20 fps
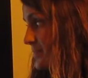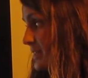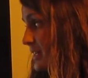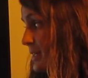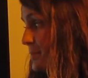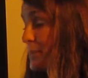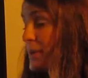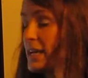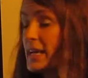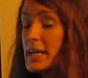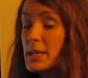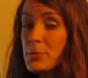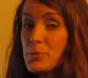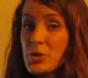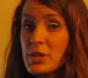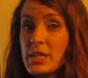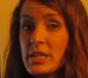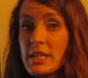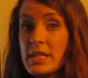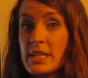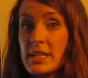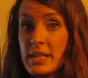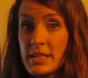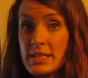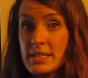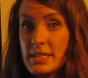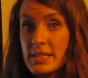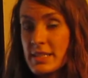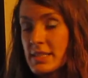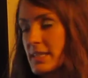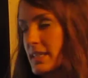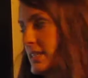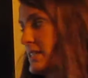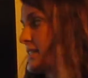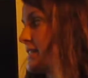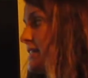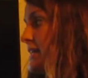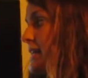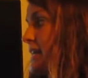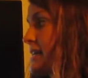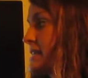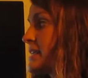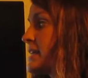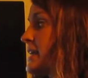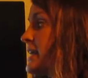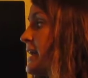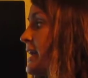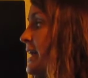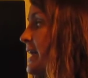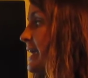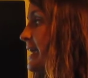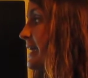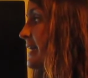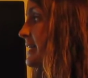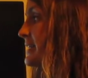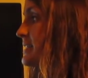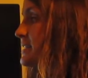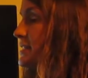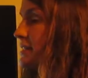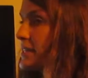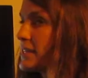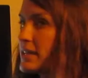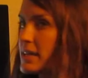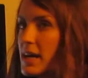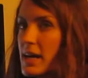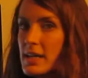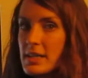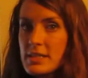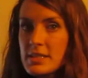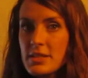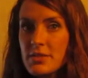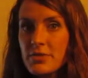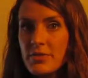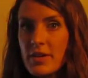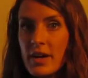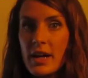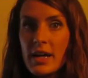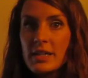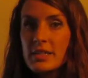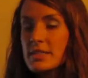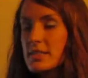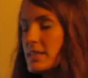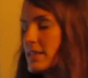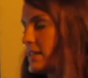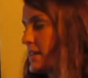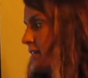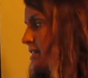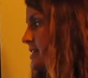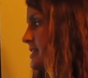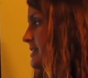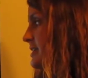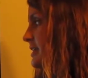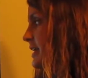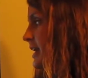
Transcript: Mahabrian in 1969, and he kind of defined this